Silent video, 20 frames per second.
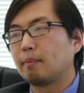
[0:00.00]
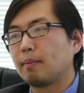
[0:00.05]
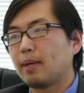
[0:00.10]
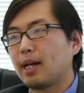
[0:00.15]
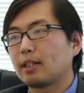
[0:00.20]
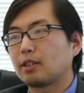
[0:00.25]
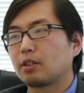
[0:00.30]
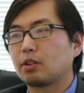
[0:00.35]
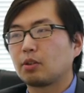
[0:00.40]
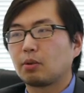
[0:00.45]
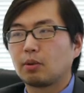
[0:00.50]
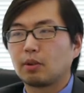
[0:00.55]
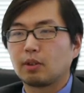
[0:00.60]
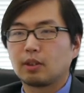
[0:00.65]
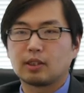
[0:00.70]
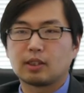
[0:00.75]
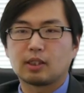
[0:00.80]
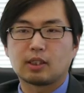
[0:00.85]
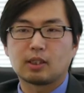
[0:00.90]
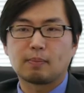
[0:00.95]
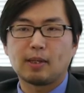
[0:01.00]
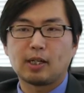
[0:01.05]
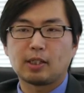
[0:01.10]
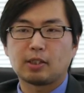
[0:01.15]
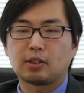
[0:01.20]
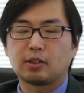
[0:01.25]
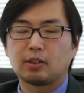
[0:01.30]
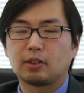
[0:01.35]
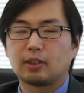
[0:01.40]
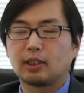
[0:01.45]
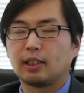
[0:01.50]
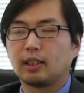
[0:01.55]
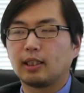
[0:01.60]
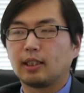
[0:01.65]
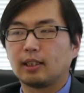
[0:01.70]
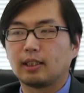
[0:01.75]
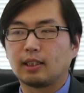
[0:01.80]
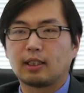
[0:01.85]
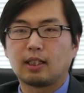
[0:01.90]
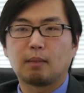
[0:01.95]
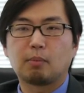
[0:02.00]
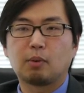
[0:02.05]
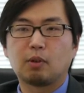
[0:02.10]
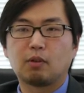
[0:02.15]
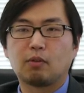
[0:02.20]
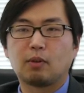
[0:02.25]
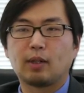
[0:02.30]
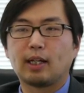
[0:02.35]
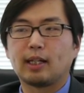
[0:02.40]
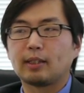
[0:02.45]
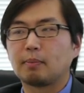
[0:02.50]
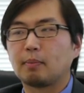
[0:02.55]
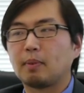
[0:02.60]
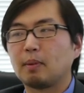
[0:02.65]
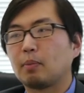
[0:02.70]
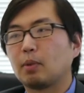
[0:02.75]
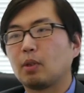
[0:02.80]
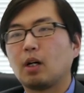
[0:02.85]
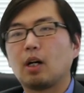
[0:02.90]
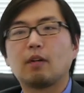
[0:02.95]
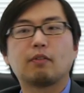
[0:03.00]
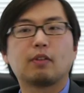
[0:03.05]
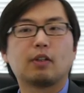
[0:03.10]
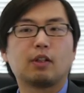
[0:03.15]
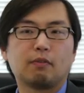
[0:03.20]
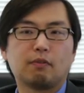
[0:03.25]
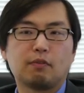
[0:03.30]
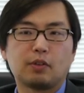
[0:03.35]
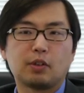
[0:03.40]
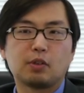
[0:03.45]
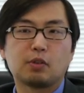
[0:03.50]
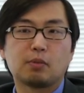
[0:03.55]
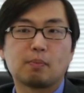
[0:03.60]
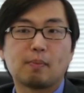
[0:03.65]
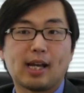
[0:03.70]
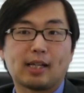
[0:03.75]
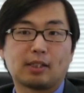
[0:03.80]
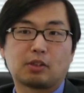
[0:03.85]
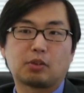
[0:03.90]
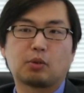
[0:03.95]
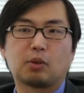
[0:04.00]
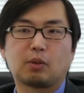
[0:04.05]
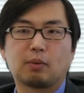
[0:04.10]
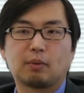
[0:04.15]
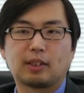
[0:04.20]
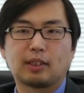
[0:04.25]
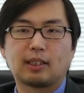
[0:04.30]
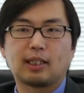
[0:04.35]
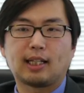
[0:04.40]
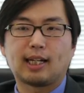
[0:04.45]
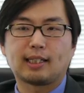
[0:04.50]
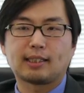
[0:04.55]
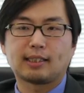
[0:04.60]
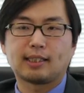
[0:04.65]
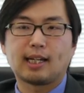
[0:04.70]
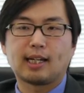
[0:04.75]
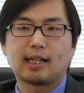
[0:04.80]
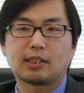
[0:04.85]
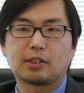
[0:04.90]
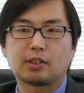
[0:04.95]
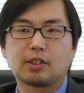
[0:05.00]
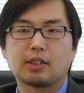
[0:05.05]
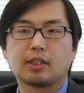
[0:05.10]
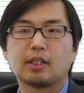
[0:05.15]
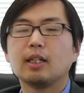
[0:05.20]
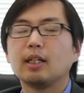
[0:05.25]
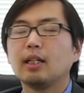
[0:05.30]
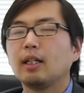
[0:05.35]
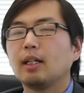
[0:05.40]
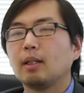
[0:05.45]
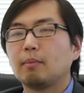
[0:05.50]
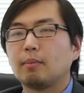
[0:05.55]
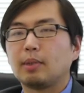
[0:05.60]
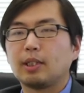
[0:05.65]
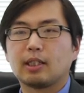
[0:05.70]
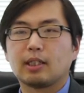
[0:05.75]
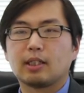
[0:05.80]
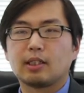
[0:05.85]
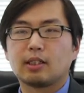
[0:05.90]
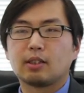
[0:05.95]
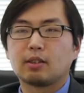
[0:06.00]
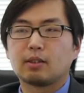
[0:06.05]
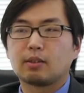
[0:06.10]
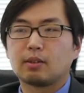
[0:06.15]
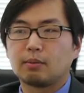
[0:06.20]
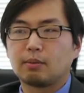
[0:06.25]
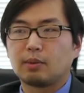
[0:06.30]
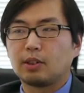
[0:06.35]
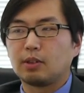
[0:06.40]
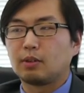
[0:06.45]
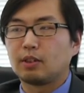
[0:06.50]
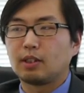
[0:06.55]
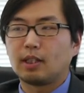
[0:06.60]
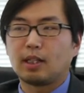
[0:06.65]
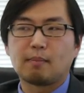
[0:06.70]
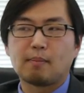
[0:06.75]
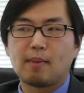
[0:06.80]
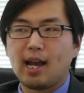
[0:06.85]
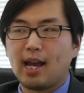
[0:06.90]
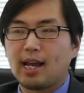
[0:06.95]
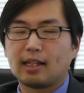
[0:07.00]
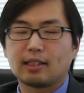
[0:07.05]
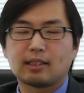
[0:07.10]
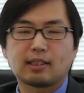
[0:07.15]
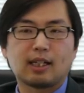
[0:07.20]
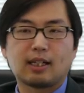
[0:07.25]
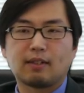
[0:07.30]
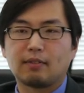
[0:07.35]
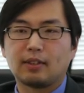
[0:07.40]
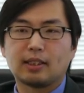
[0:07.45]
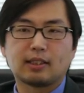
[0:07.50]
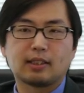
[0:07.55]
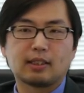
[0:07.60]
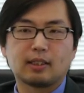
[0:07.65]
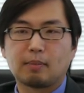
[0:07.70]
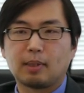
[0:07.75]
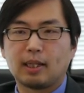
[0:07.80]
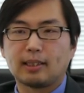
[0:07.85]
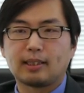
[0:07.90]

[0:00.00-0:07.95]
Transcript: Mass tort is a specialty in a couple of ways. People often confuse mass tort with class action, because when you say mass, obviously by